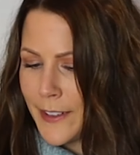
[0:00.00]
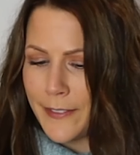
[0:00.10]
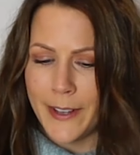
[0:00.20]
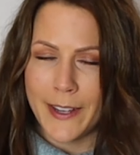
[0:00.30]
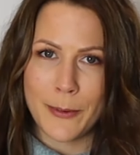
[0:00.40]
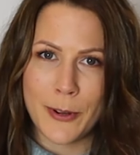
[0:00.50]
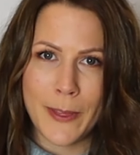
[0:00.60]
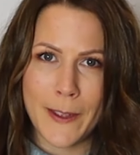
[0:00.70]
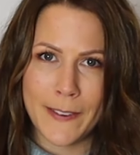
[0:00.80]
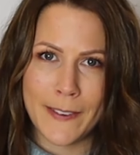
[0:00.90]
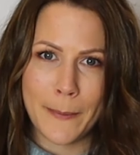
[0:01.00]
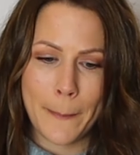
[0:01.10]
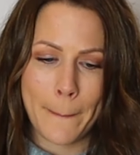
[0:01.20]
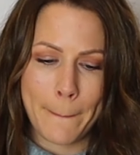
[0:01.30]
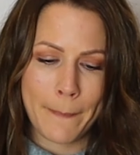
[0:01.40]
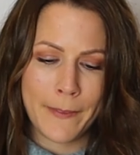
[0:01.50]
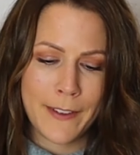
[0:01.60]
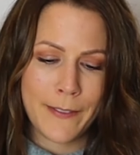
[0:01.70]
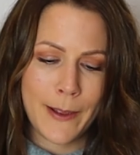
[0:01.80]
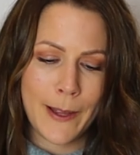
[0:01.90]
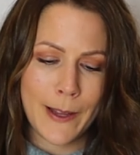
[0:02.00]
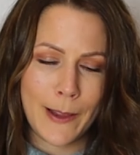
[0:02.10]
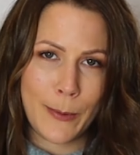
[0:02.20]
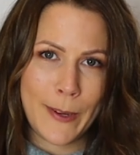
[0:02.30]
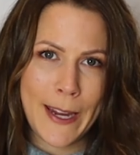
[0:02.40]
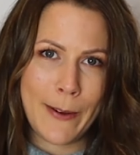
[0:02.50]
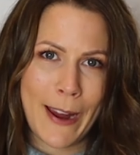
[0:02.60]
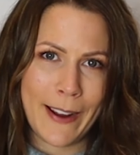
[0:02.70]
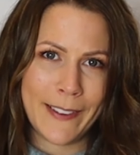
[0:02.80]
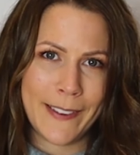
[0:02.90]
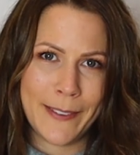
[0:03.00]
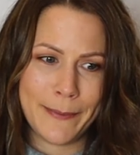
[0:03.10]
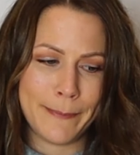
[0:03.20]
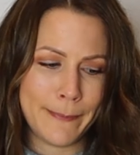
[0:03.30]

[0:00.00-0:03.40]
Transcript: I feel like I'm doing this. I feel like a little T-Rex.